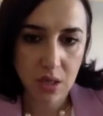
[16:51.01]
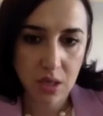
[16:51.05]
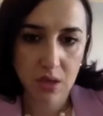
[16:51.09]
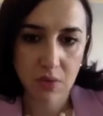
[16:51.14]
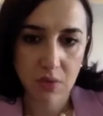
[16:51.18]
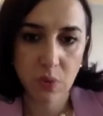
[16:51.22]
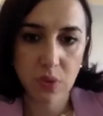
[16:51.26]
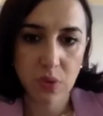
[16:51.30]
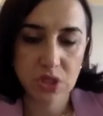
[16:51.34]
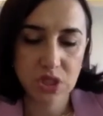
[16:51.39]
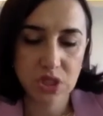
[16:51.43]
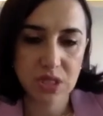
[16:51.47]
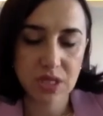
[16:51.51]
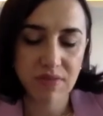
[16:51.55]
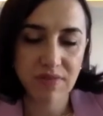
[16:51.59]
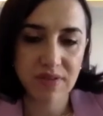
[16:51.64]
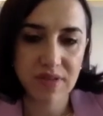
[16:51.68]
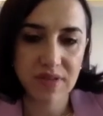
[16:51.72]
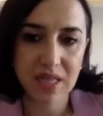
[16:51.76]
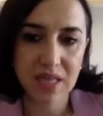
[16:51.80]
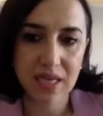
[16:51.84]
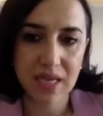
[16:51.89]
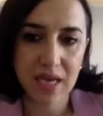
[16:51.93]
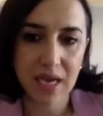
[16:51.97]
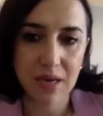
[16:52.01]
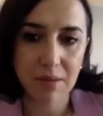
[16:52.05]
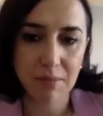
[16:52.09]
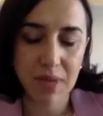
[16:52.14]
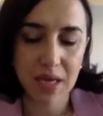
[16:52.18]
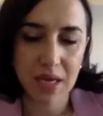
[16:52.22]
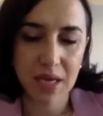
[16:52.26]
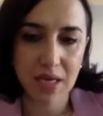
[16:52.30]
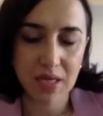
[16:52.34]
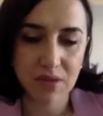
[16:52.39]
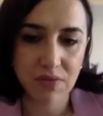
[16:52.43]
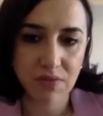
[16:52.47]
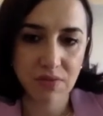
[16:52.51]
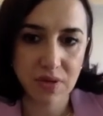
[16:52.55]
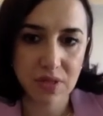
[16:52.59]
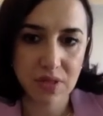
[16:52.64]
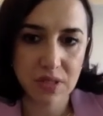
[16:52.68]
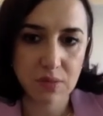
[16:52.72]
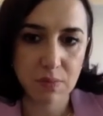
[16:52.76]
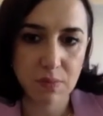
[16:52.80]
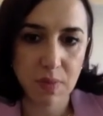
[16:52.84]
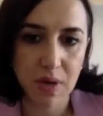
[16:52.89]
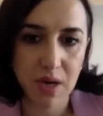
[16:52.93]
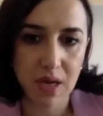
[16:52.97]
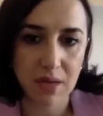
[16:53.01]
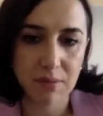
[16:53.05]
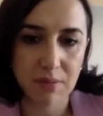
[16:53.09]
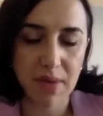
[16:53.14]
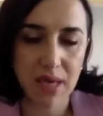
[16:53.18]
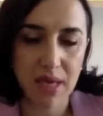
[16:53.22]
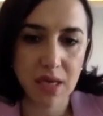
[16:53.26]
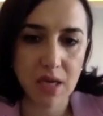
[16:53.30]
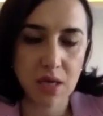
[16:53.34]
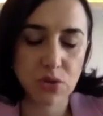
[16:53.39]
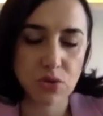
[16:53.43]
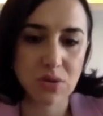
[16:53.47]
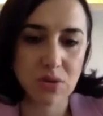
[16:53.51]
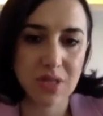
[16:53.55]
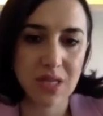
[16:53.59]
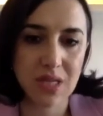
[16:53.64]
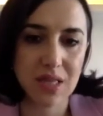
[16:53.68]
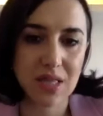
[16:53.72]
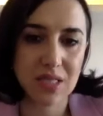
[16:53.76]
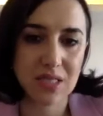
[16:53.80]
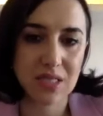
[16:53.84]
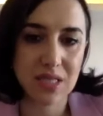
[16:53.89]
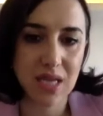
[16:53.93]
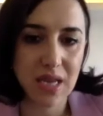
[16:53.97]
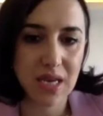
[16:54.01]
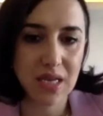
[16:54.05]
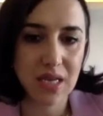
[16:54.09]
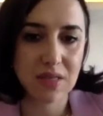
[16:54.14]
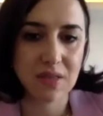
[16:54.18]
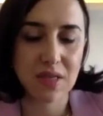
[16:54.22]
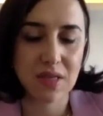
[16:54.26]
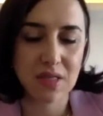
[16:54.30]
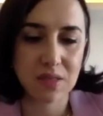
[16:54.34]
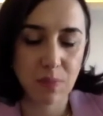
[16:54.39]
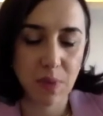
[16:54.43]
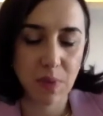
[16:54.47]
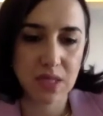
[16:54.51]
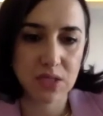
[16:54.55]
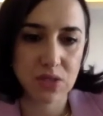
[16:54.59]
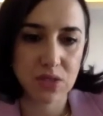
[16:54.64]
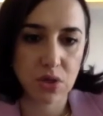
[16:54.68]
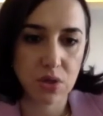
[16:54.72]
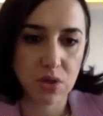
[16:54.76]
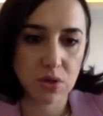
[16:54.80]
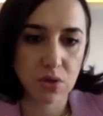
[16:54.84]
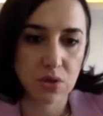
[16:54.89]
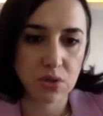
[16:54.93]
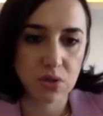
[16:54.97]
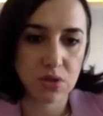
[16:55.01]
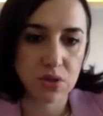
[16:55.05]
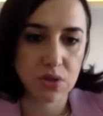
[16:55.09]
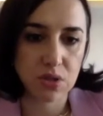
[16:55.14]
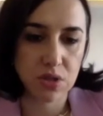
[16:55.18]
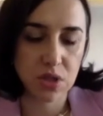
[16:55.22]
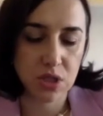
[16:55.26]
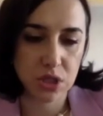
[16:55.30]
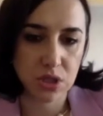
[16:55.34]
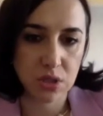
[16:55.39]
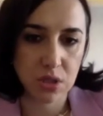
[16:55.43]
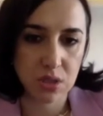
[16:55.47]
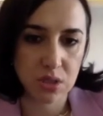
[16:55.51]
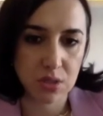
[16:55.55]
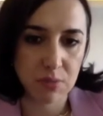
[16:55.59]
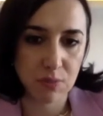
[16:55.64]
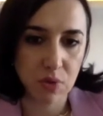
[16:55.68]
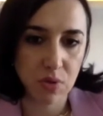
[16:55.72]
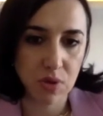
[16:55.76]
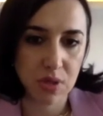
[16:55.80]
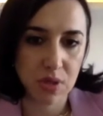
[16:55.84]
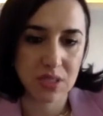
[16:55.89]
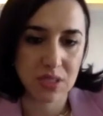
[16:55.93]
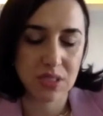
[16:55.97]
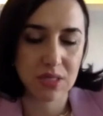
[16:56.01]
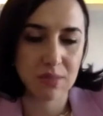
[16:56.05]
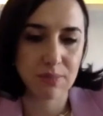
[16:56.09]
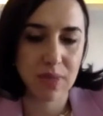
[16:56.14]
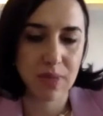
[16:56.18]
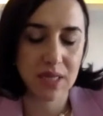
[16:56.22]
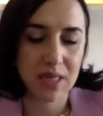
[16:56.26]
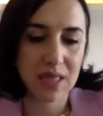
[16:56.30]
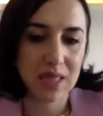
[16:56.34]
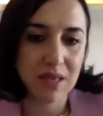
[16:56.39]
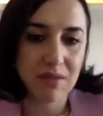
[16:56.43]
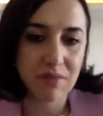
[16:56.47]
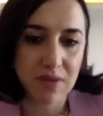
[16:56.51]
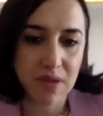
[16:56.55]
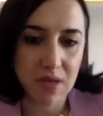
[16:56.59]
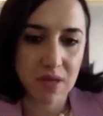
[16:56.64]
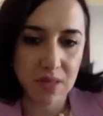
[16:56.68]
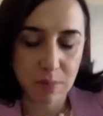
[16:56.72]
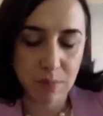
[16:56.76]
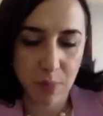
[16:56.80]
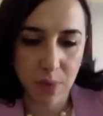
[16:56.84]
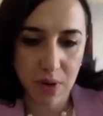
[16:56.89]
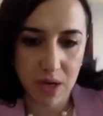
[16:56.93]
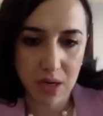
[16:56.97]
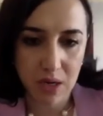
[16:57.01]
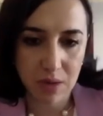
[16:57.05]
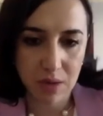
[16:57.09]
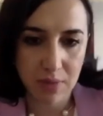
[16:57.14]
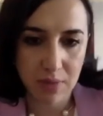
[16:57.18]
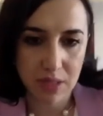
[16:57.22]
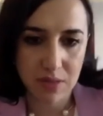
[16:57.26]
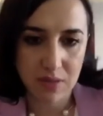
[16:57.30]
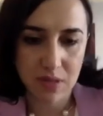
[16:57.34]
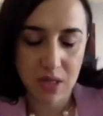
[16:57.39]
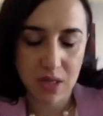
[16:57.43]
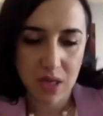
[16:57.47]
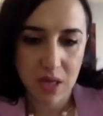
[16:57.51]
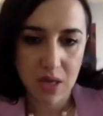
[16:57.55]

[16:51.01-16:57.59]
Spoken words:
which definitely can make a difference by making sure that the Senate is based on constitutional democracy, but leaving the parliament